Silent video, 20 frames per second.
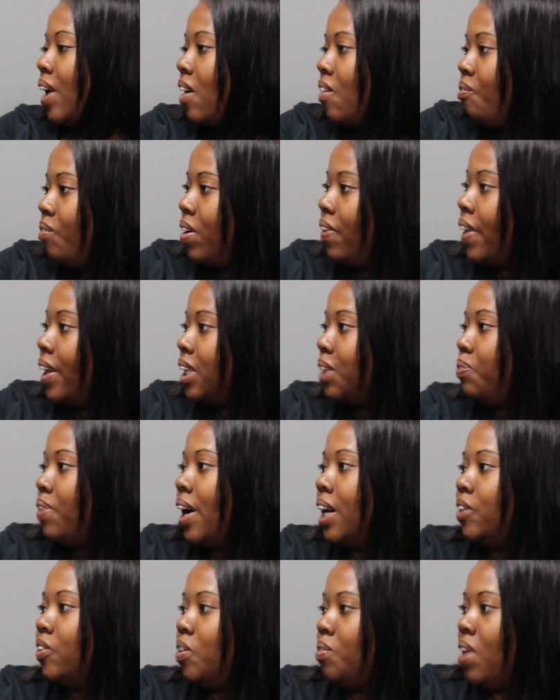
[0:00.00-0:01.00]
giving me this
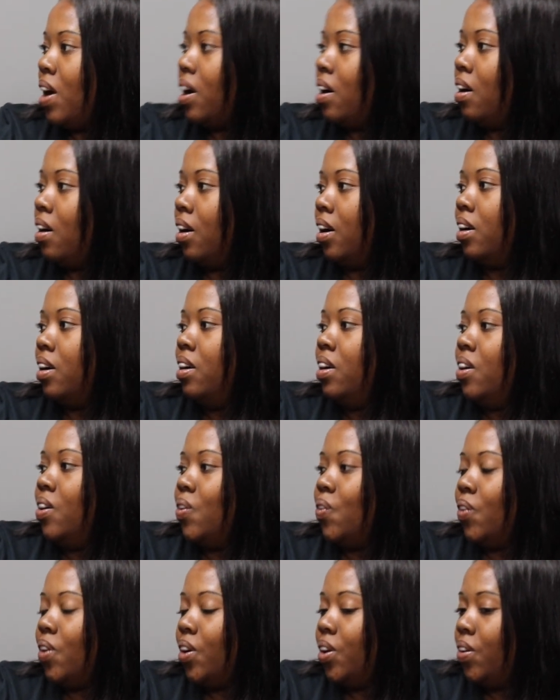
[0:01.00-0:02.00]
price for my car?
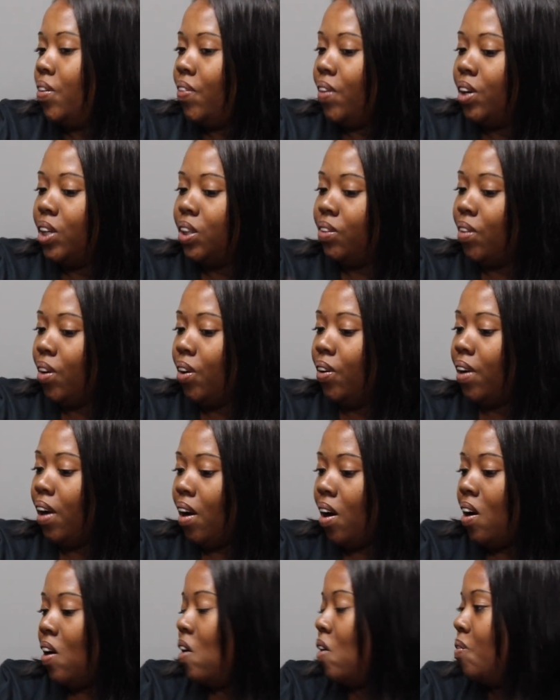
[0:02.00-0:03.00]
Well, first of all, you
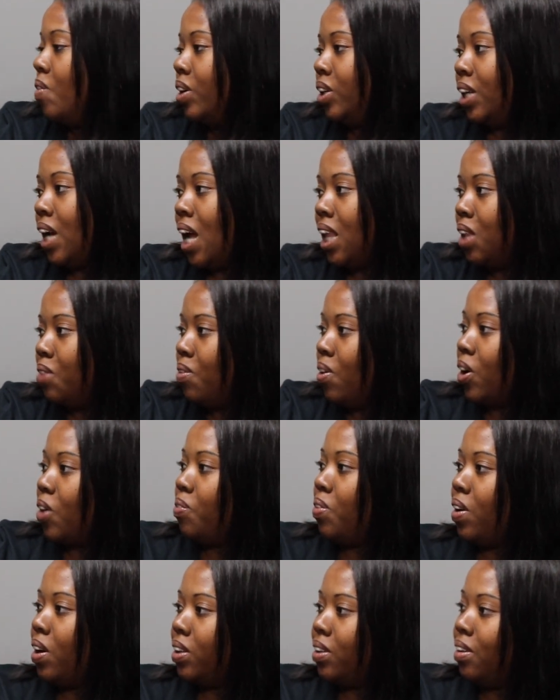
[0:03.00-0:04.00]
got a whole bunch of
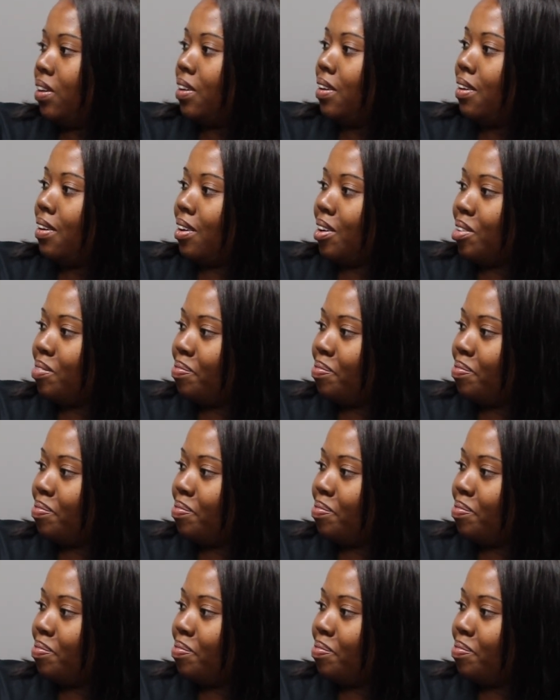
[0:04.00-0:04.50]
aftermarket parts on the car.